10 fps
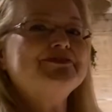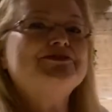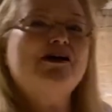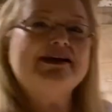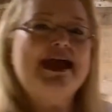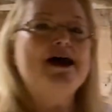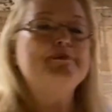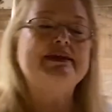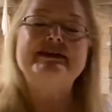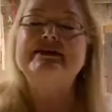of this log
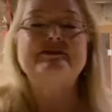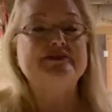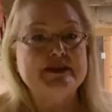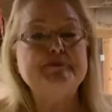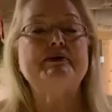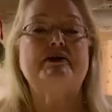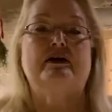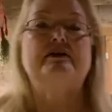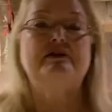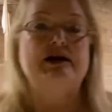cabin is
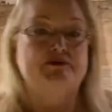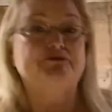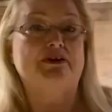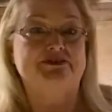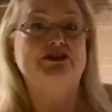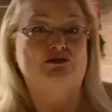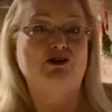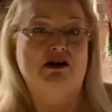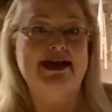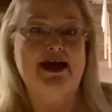typical of a frontier
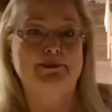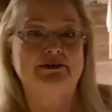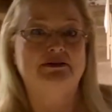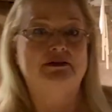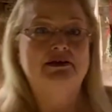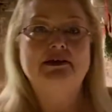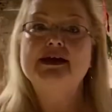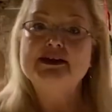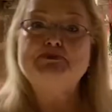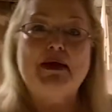log cabin. It's